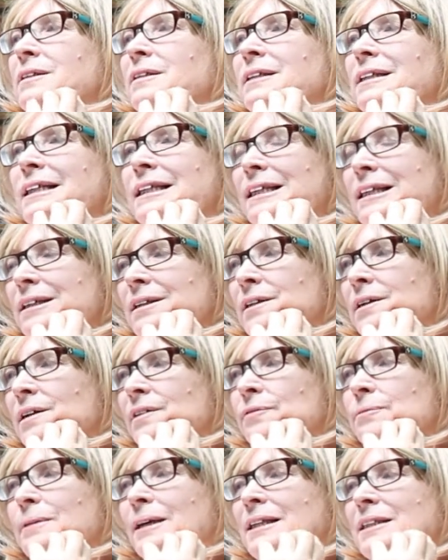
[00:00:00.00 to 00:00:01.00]
need
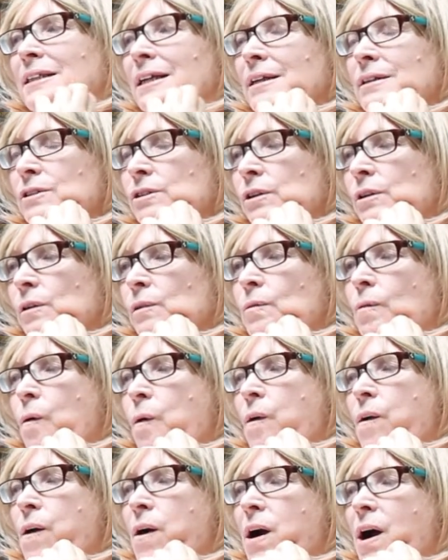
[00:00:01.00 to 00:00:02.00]
of my dental,
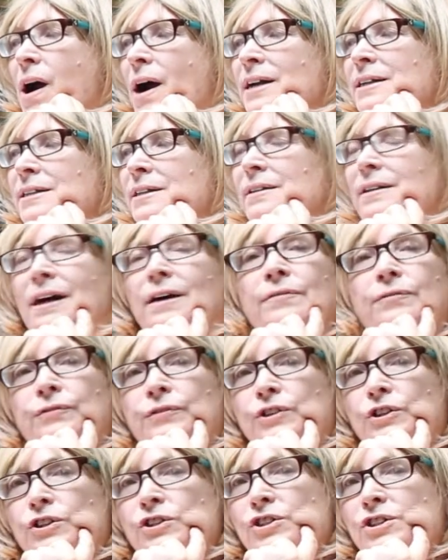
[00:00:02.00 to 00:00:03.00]
I did that
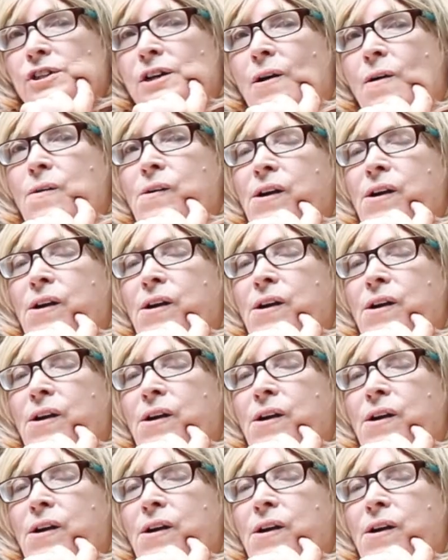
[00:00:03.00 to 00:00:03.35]
first.